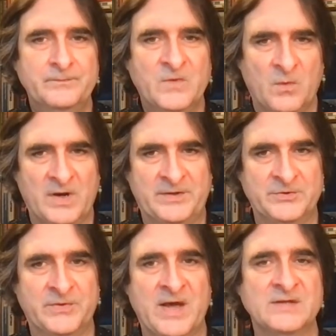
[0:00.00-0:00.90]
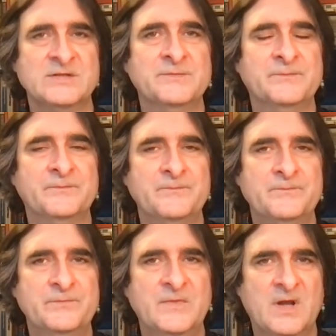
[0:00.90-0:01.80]
While you do that,
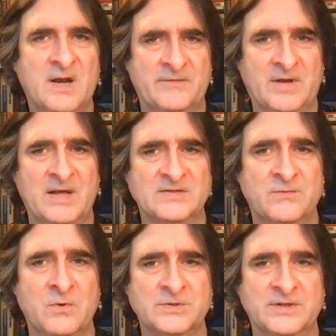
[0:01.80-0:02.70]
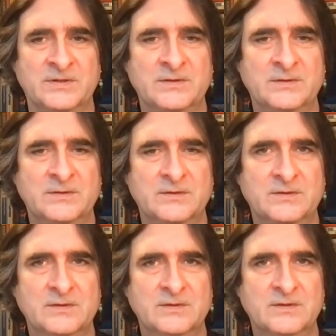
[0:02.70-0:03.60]
I'll have a glass of water.
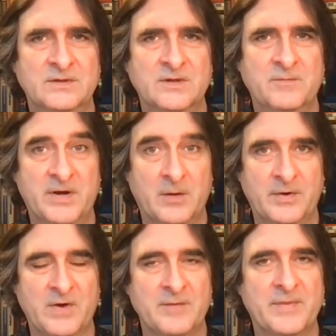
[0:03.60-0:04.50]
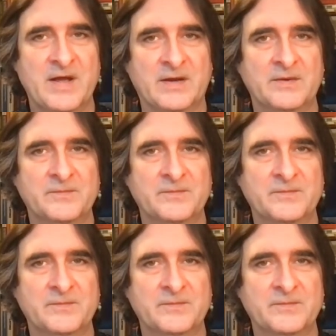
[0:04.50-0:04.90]
But I'll be right back.